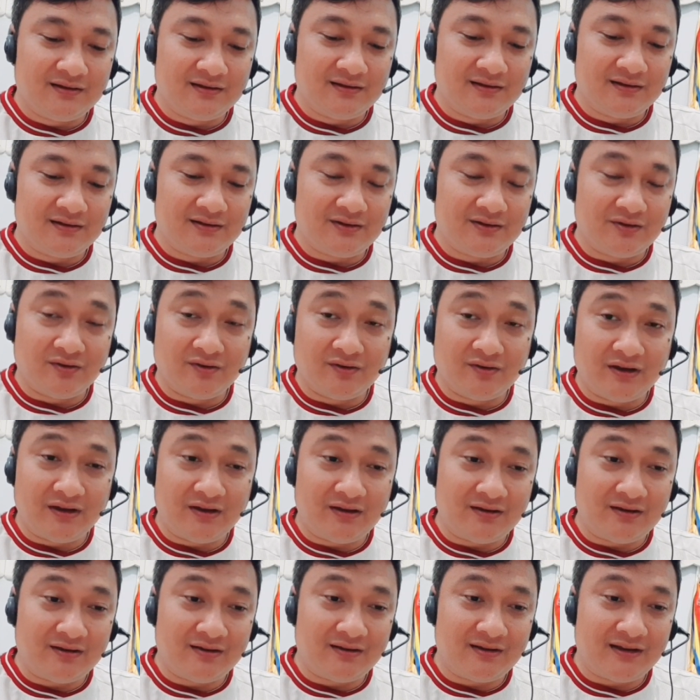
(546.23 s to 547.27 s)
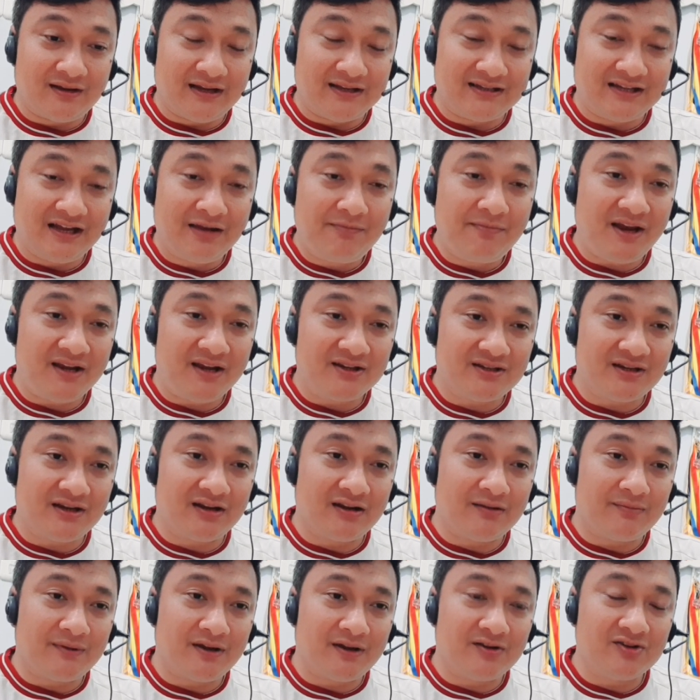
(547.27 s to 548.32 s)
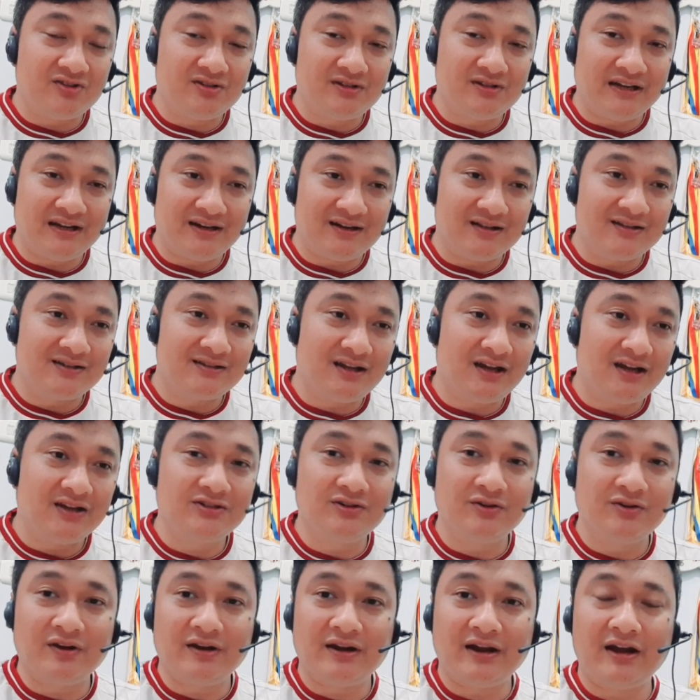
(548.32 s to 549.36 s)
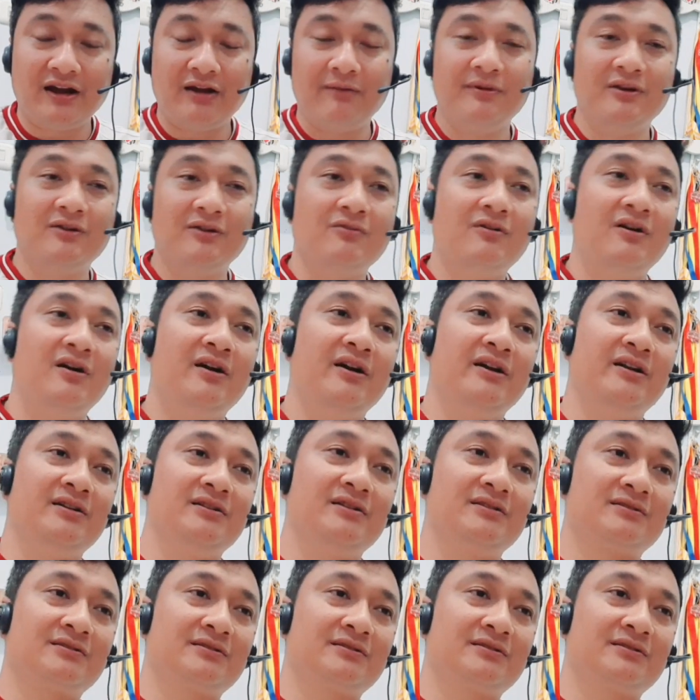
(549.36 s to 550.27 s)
So, as I mentioned about Jadon Sancho and Harry Maguire,